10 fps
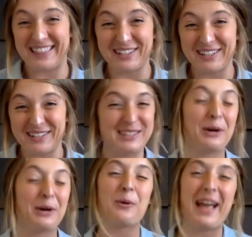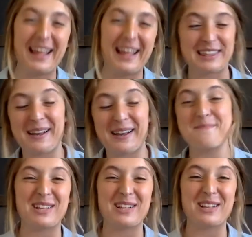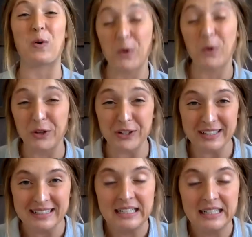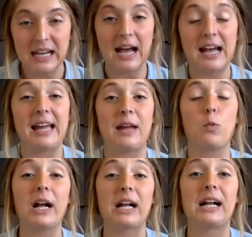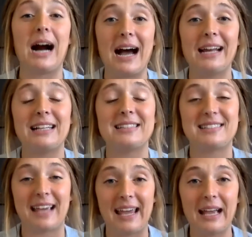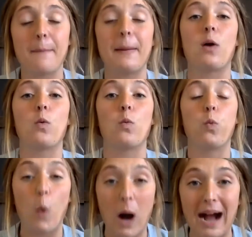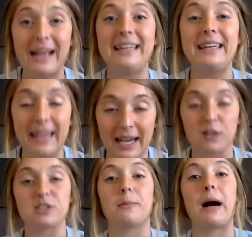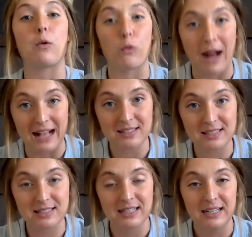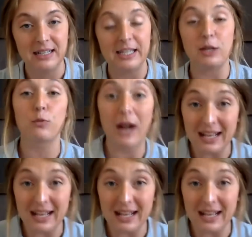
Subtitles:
The way that the commandments are ordered and what God is saying about why he cares about rest. He